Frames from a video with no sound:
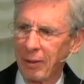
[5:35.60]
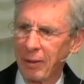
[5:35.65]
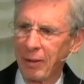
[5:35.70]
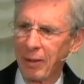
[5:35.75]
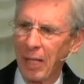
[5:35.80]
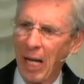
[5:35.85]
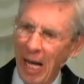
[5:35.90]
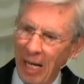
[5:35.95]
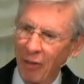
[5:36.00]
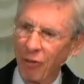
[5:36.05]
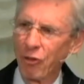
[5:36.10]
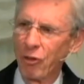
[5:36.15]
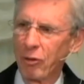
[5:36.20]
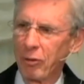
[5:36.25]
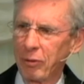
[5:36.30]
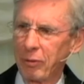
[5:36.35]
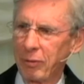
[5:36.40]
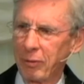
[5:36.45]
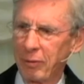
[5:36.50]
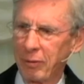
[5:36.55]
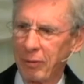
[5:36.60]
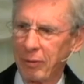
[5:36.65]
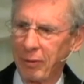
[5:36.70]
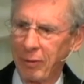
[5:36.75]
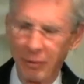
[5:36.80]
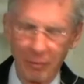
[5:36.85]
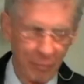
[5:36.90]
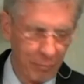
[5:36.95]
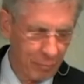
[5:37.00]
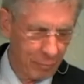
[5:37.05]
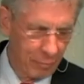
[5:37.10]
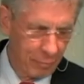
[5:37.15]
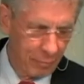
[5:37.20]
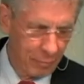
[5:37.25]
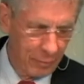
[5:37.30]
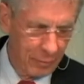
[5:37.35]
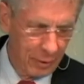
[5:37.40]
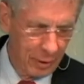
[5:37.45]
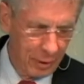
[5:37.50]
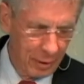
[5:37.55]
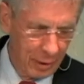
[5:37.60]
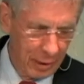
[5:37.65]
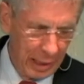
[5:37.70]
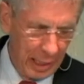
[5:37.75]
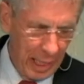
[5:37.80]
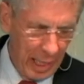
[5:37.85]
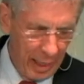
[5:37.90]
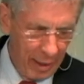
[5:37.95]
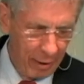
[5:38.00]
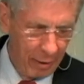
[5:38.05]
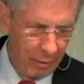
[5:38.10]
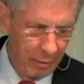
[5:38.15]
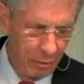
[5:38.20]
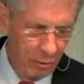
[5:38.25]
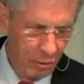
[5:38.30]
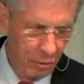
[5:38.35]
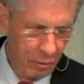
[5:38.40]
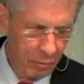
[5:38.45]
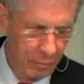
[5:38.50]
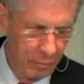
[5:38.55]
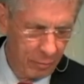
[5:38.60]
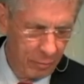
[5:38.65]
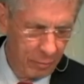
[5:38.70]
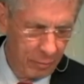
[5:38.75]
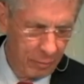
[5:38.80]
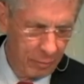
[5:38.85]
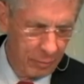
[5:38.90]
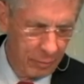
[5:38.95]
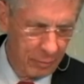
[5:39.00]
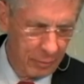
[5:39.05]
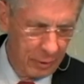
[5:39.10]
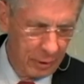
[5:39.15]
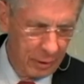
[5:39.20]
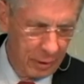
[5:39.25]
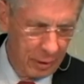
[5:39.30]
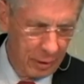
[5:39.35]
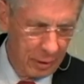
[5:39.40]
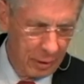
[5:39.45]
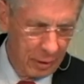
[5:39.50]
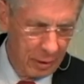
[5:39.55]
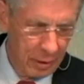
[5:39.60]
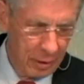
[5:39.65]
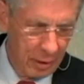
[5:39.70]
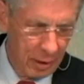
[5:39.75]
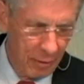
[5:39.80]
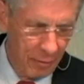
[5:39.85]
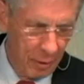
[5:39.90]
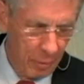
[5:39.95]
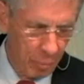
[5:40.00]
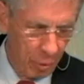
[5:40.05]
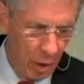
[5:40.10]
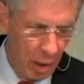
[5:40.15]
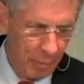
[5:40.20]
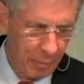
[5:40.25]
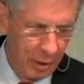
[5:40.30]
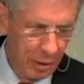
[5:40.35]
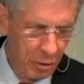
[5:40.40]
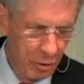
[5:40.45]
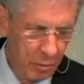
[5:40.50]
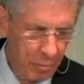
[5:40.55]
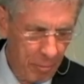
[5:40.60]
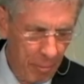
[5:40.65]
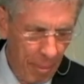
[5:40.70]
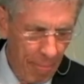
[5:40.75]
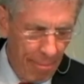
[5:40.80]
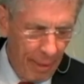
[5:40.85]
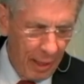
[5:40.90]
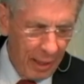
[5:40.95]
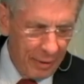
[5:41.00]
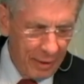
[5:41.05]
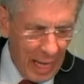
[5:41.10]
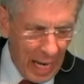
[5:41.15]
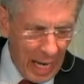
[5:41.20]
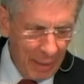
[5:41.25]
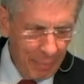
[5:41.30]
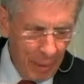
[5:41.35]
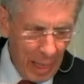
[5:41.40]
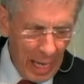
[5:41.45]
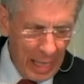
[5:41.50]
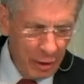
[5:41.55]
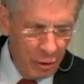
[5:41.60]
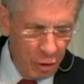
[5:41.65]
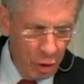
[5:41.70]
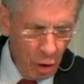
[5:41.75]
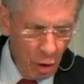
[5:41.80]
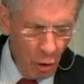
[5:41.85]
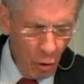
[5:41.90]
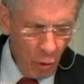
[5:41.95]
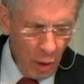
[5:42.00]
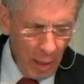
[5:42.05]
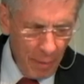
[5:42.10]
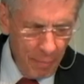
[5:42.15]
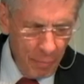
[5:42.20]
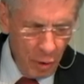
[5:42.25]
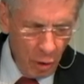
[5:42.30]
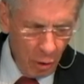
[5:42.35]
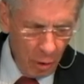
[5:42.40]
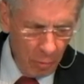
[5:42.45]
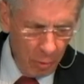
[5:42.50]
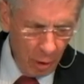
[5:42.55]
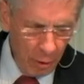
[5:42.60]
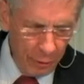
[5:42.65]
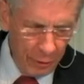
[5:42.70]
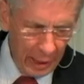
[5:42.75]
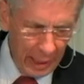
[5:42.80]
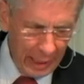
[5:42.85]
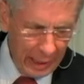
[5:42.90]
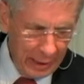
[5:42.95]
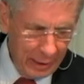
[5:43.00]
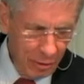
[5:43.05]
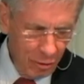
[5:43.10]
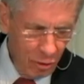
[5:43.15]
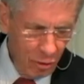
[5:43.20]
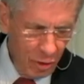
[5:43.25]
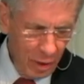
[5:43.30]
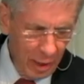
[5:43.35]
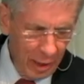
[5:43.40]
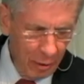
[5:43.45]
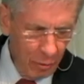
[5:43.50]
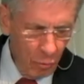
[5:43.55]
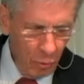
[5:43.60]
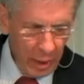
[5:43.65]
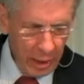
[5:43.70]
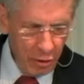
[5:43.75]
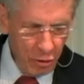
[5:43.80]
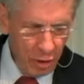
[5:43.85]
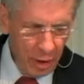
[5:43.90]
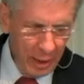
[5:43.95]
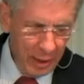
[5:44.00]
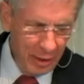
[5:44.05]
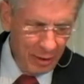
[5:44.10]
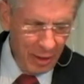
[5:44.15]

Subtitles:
Us, the heirs of the promise. That by two immutable things in which it is